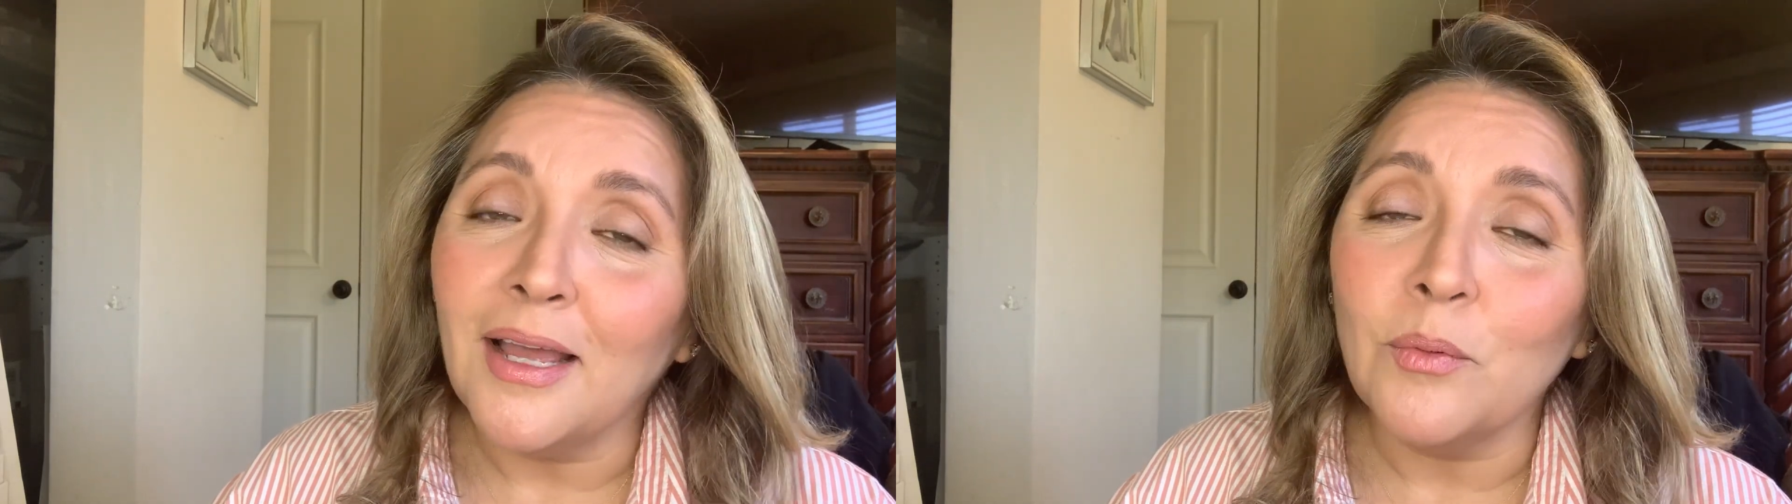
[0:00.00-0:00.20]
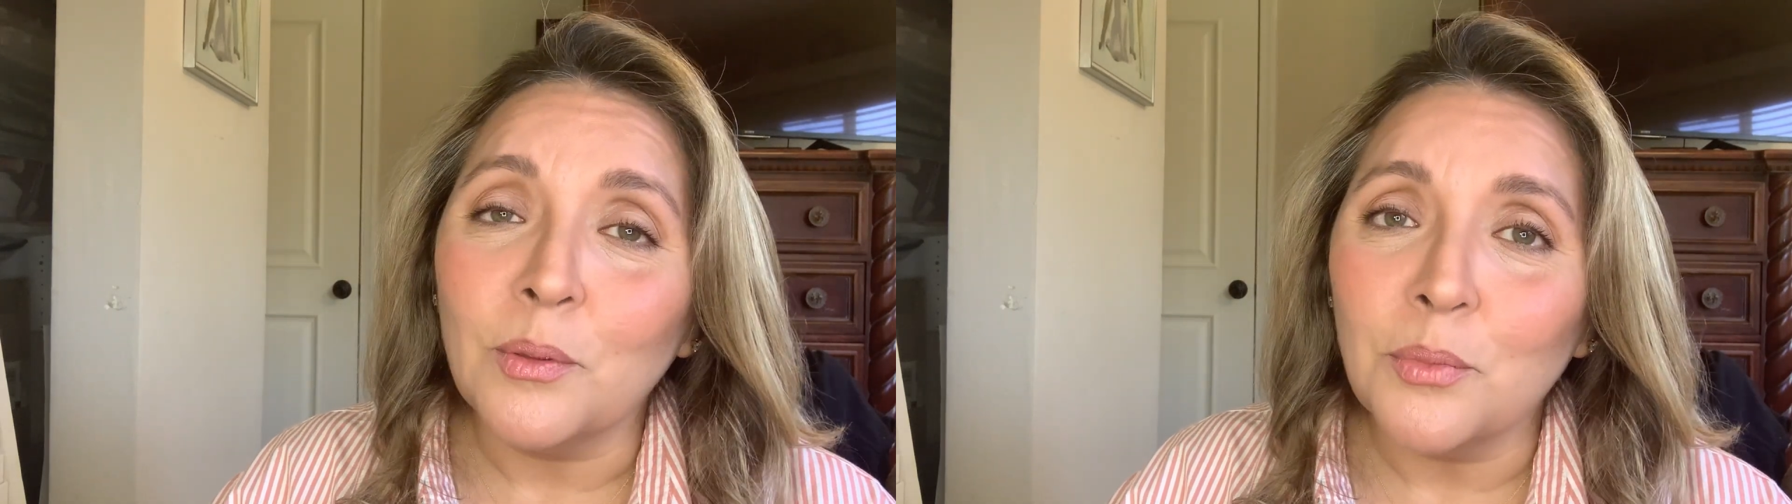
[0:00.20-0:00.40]
I
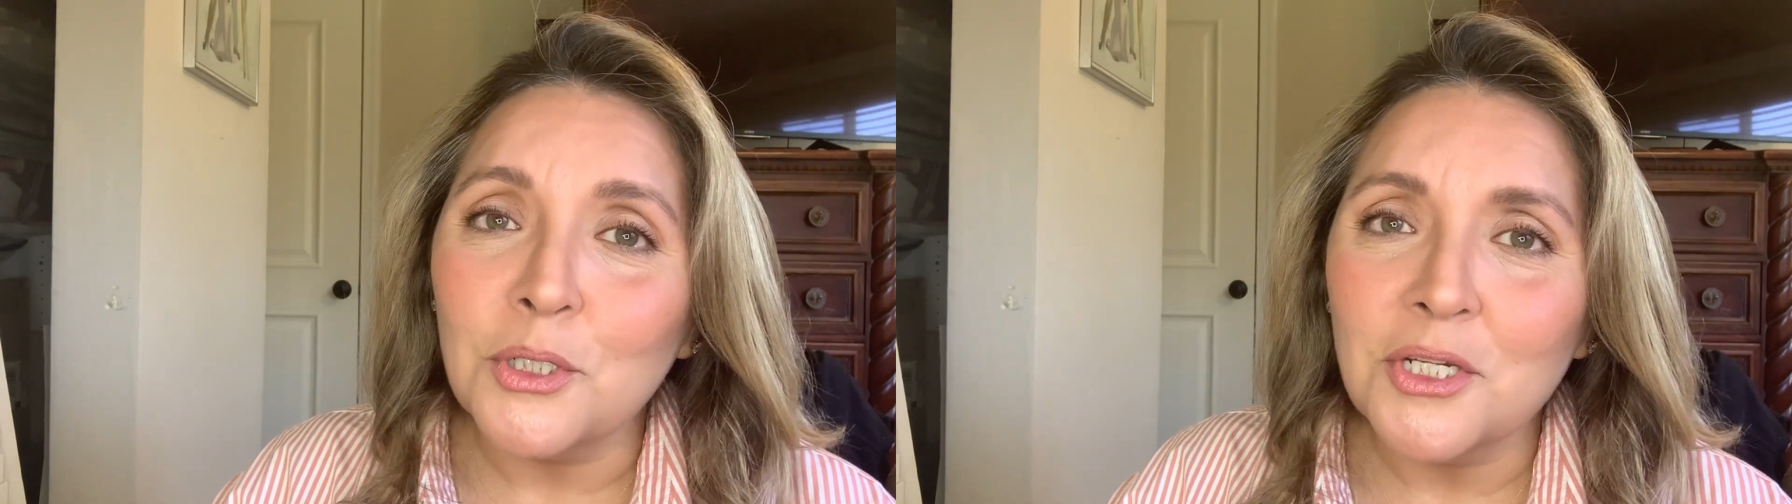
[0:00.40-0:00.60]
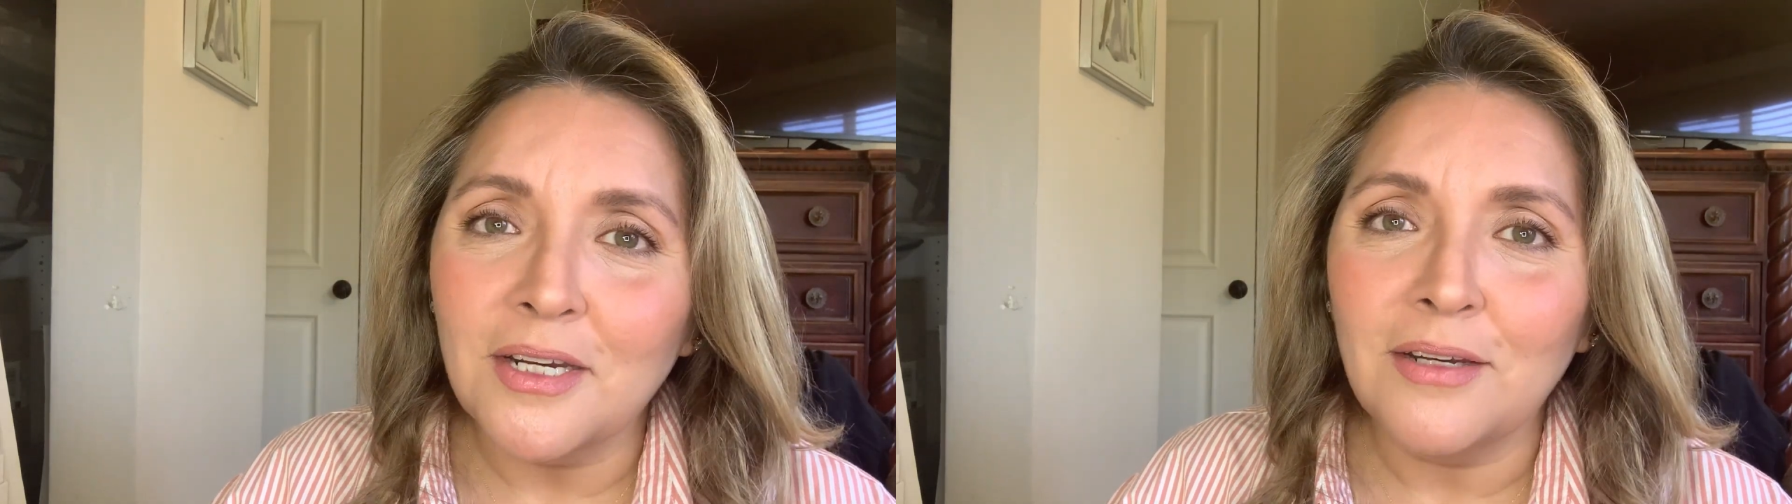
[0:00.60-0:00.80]
would
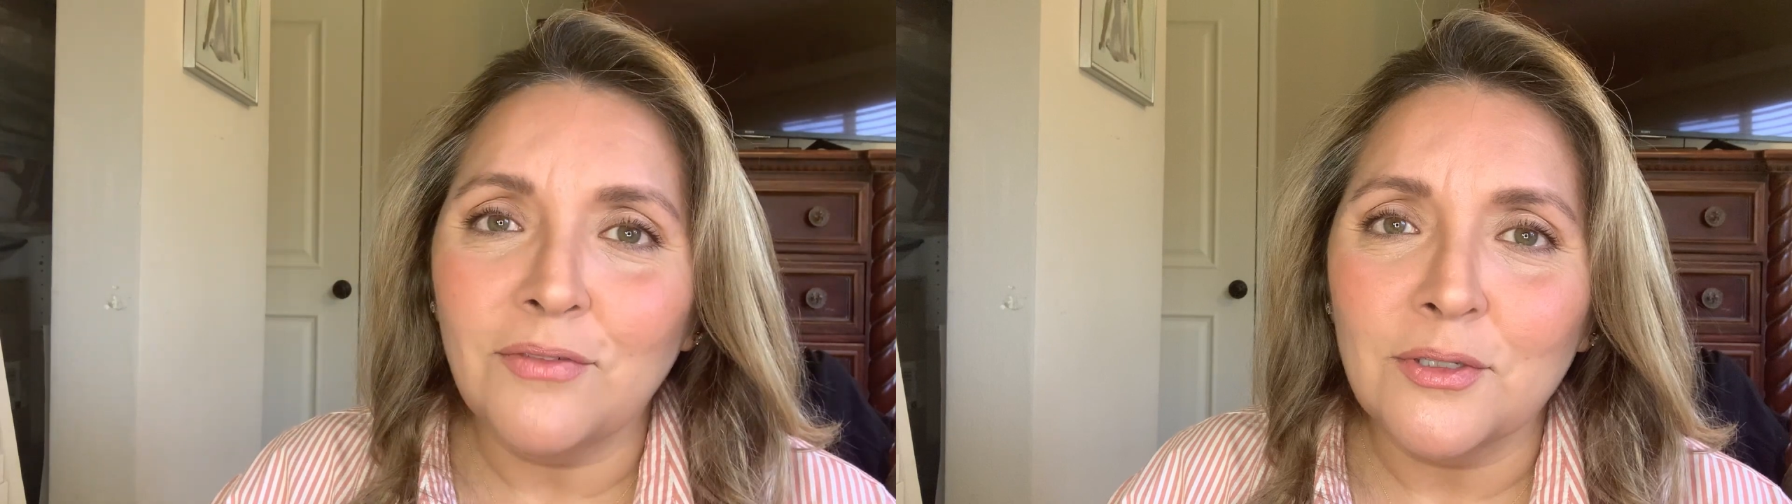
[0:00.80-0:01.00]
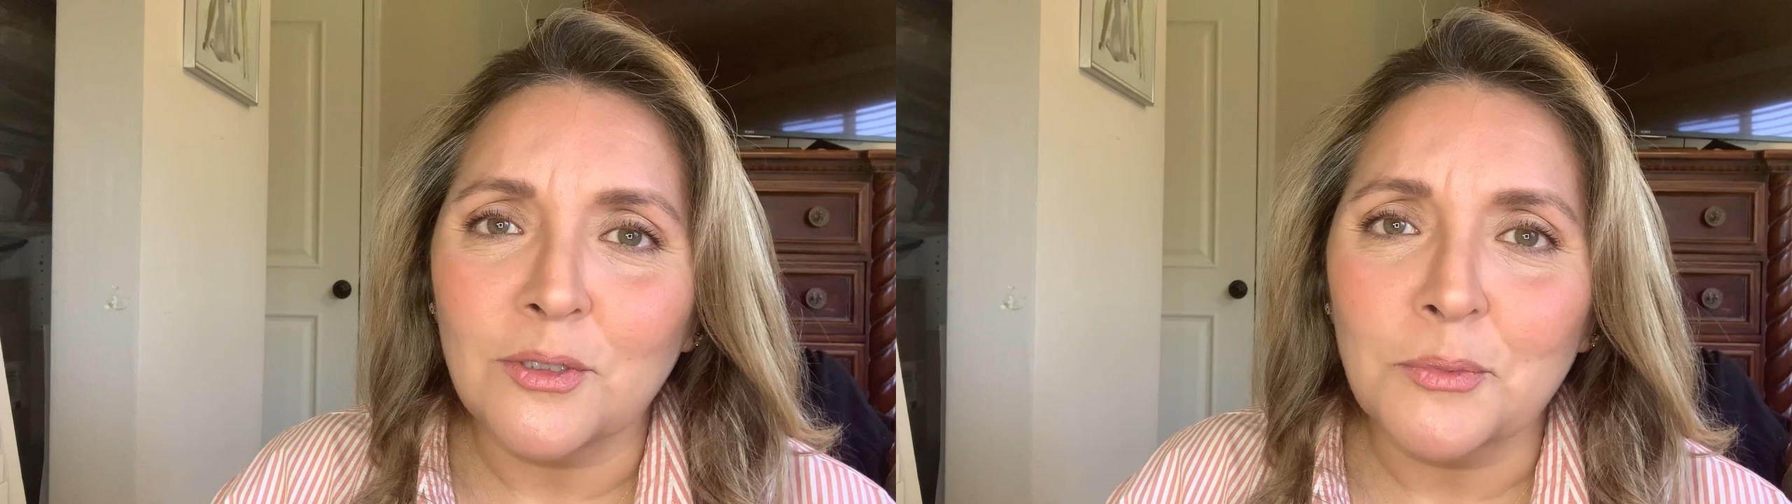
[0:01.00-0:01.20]
appreciate it if
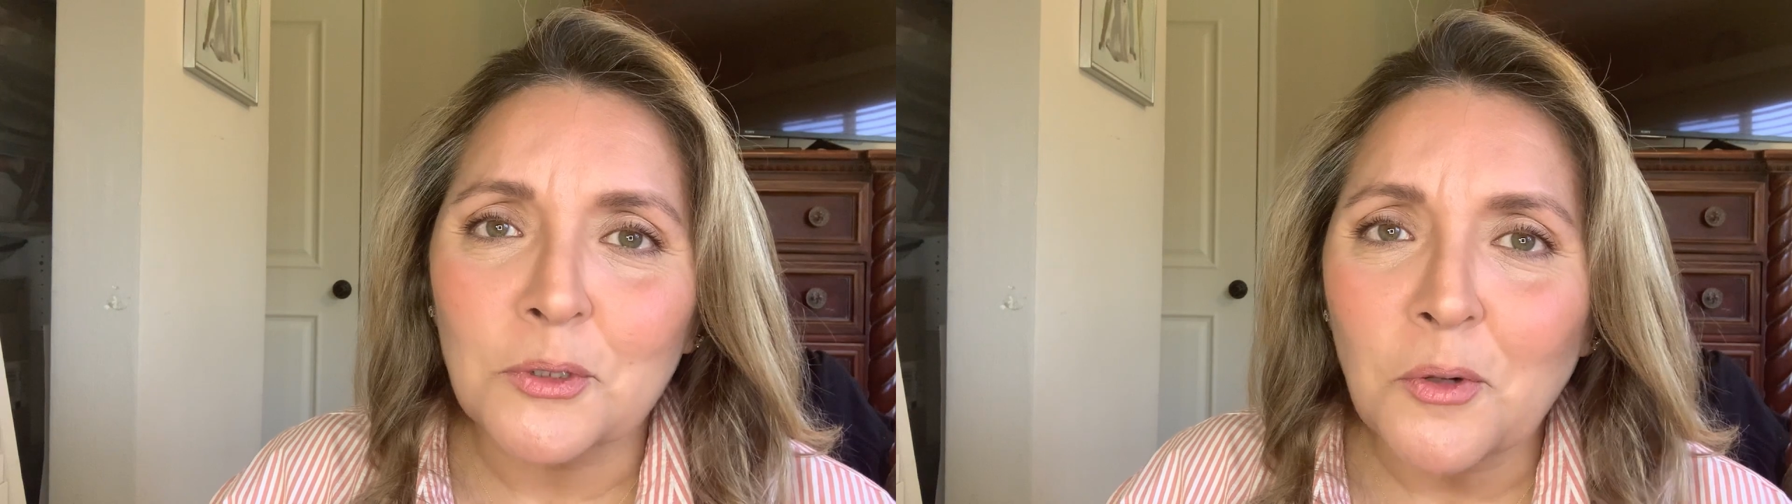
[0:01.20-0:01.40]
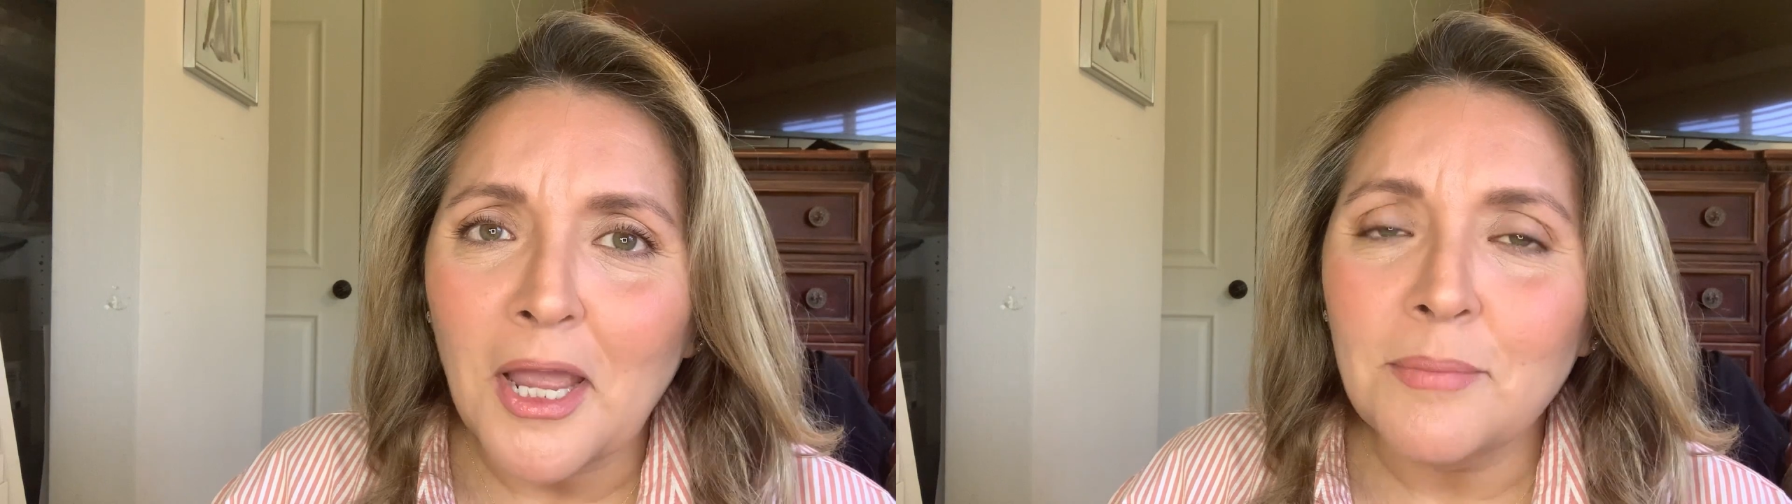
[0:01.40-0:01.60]
you
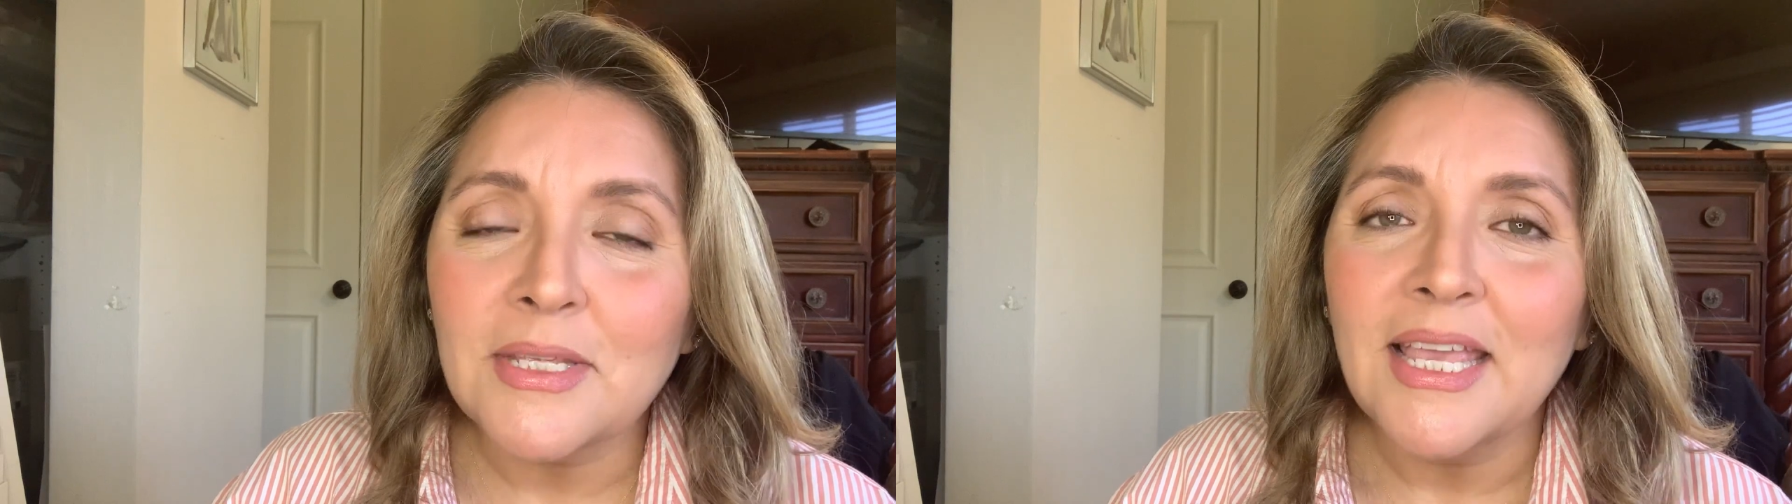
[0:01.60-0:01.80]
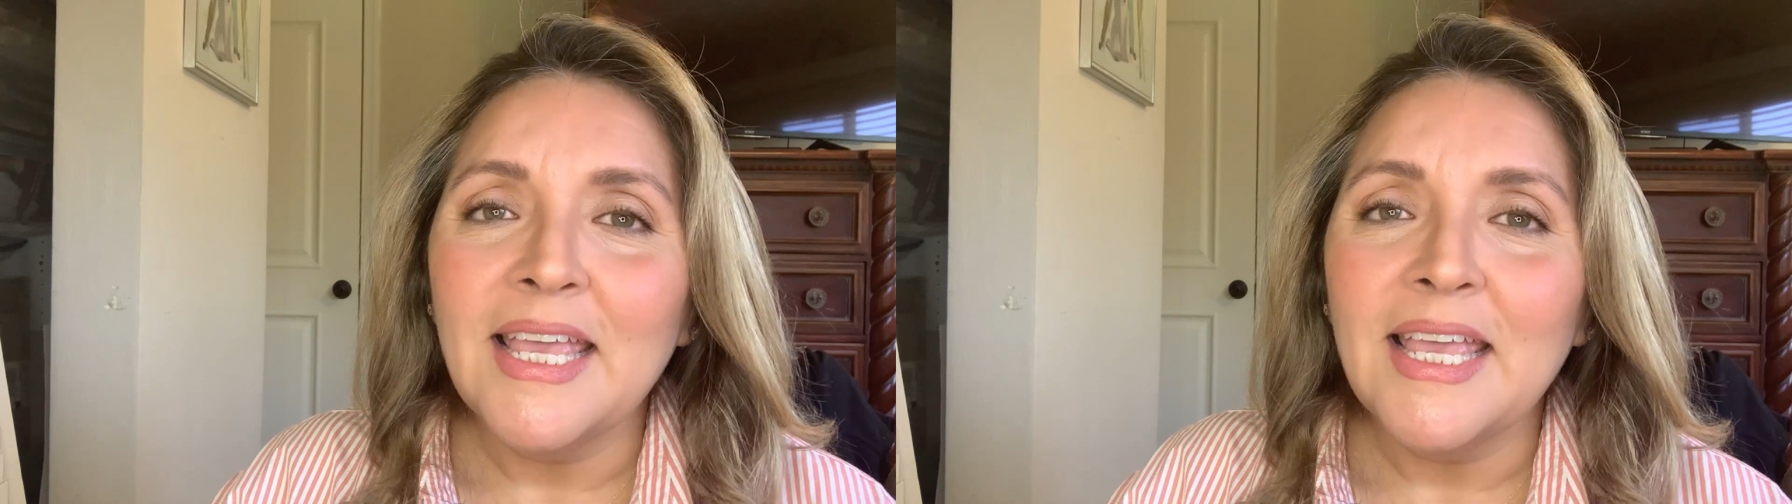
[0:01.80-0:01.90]
subscribed,